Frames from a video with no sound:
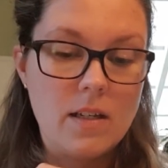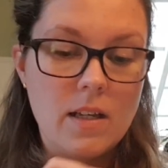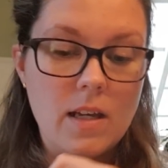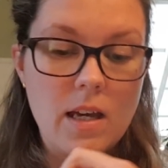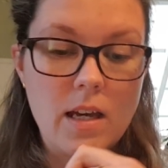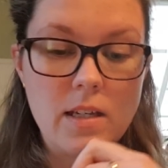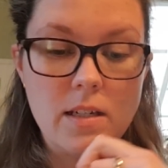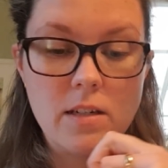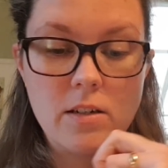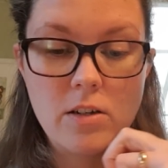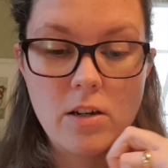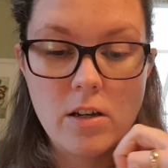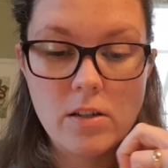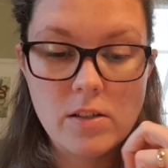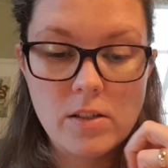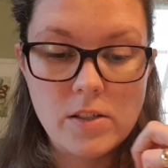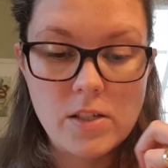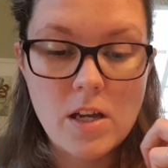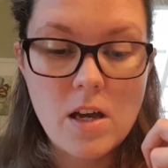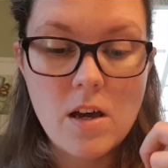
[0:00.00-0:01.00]
I
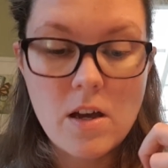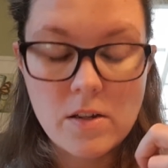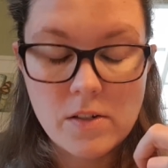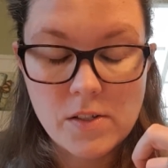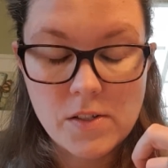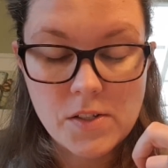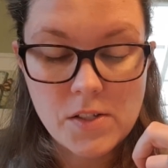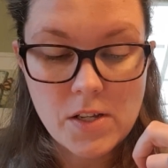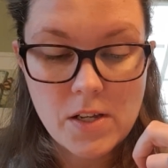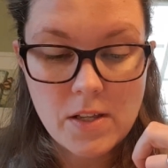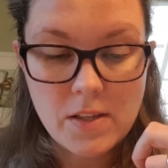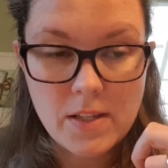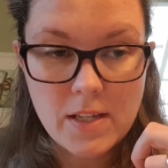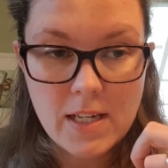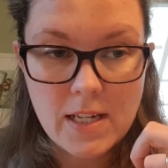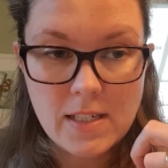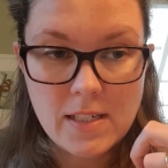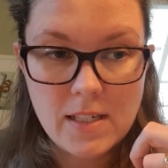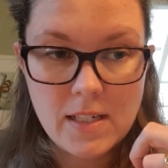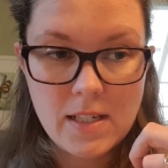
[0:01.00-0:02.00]
got the answer
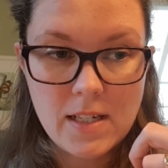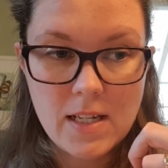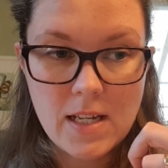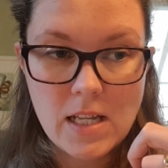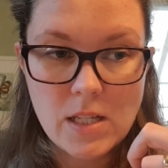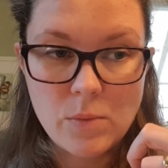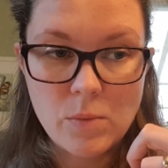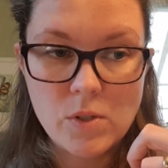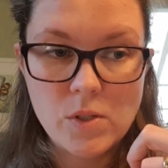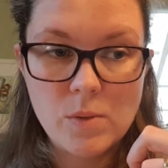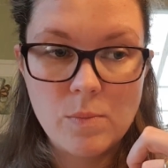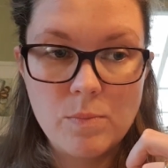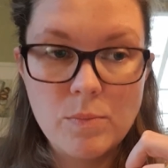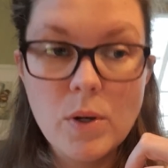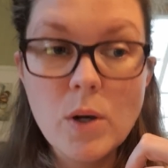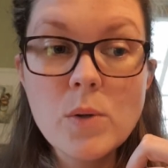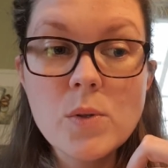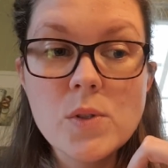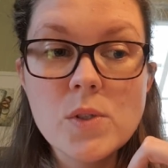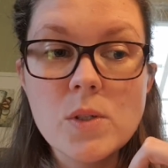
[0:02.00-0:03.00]
that it was
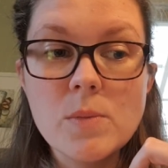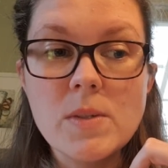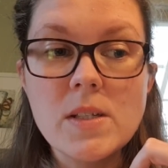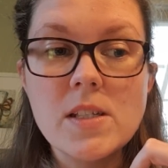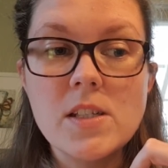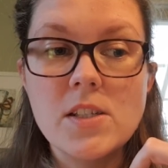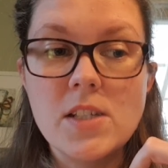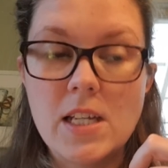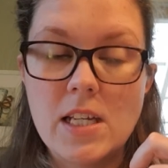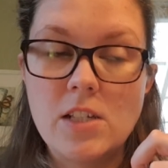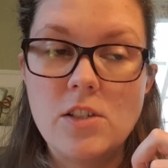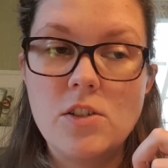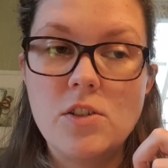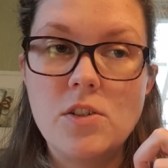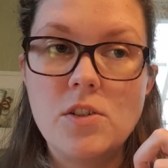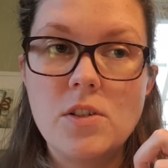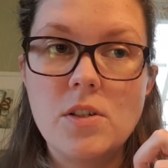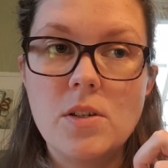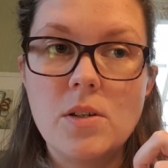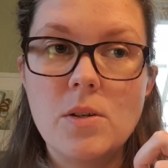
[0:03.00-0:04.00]
supposed to be
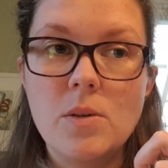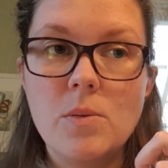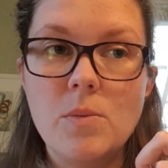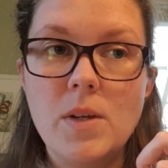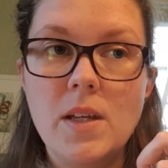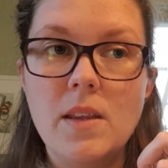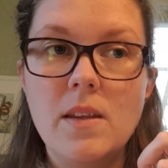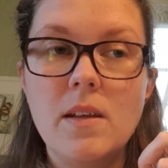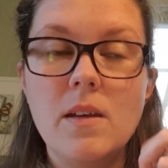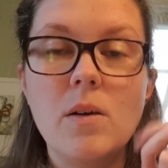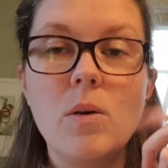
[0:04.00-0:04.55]
stitched with